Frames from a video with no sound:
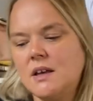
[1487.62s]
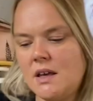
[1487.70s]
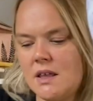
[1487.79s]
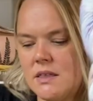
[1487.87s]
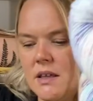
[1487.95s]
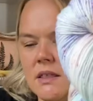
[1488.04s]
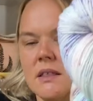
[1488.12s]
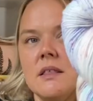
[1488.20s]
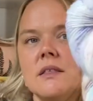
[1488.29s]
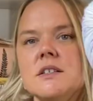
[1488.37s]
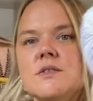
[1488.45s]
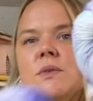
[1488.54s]
I think, than
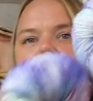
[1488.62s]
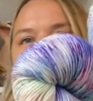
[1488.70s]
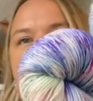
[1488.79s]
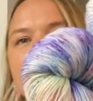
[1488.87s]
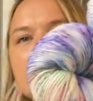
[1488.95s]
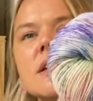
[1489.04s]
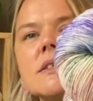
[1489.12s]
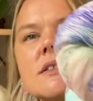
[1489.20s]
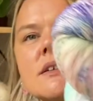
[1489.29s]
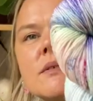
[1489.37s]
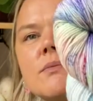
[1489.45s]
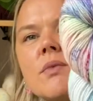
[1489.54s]
this one. This one has
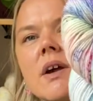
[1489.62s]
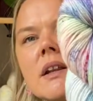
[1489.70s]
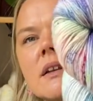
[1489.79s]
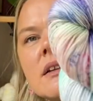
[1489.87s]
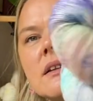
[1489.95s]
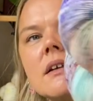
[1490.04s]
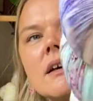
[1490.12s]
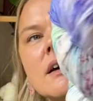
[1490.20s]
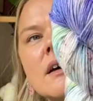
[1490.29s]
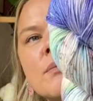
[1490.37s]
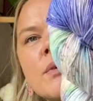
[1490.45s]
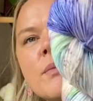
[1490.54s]
the bright
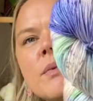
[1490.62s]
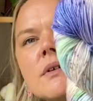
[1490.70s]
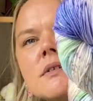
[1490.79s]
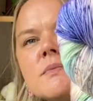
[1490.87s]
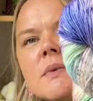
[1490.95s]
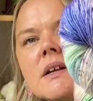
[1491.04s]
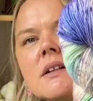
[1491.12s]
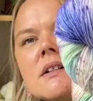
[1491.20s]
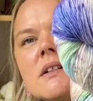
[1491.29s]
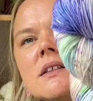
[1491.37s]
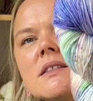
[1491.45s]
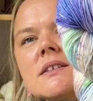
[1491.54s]
purple
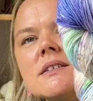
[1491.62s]
speckle and